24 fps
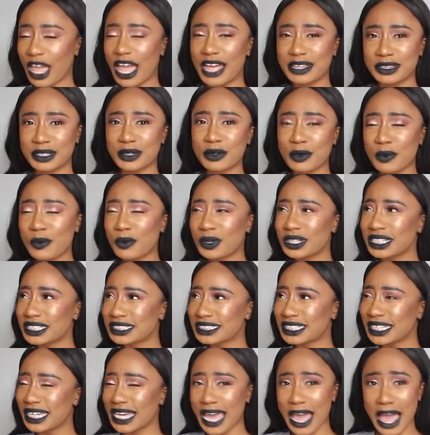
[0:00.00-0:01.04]
and the
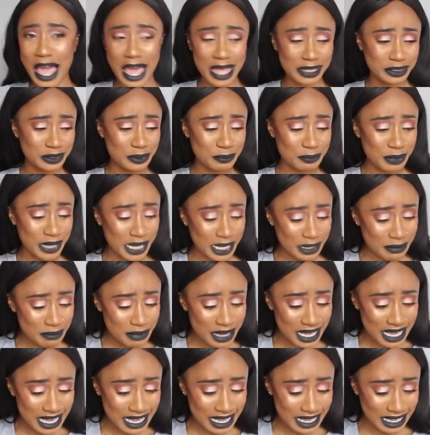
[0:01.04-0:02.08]
quality and the
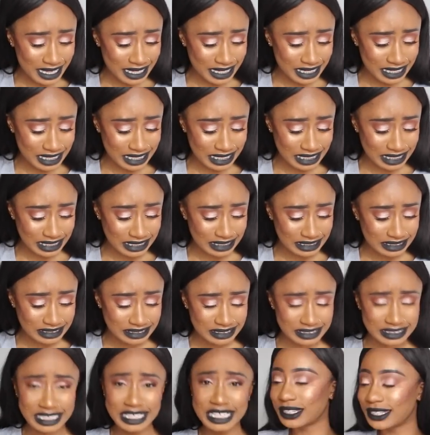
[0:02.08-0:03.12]

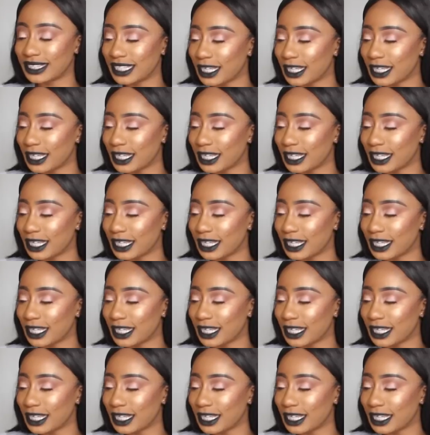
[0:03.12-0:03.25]
pigment